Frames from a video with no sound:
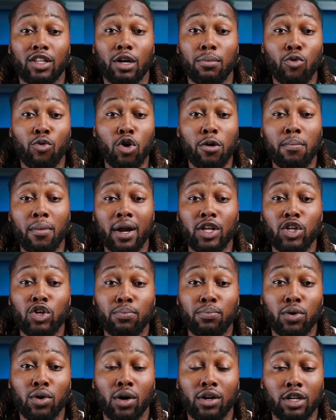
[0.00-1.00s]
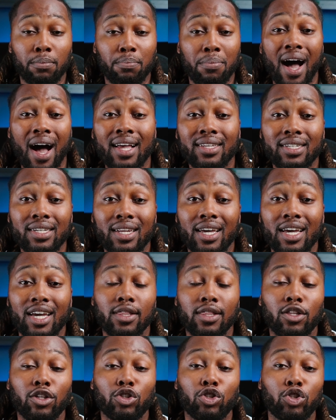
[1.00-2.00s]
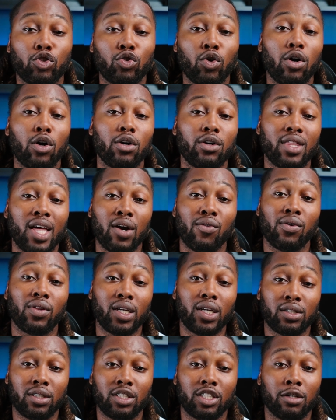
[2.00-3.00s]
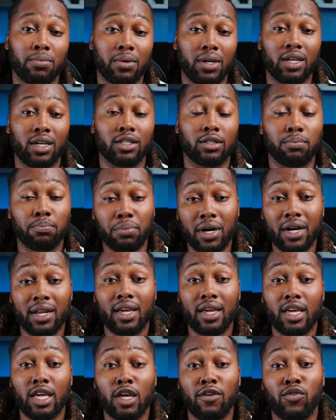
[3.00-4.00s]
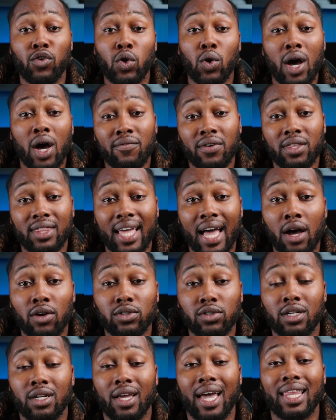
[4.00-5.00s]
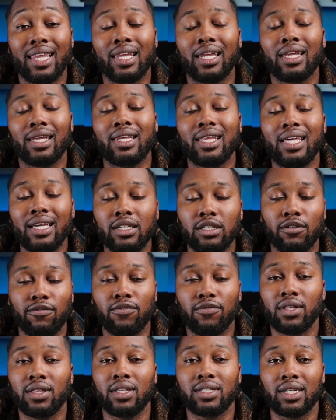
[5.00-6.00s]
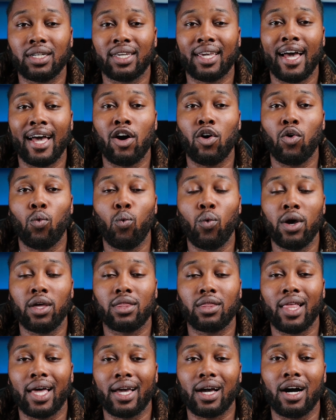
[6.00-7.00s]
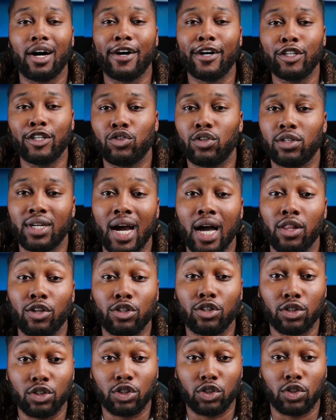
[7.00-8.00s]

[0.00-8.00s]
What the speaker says: the more money you put on deposit, the stronger that relationship is. But if you don't have $1,000, at least fund this account with like $100 to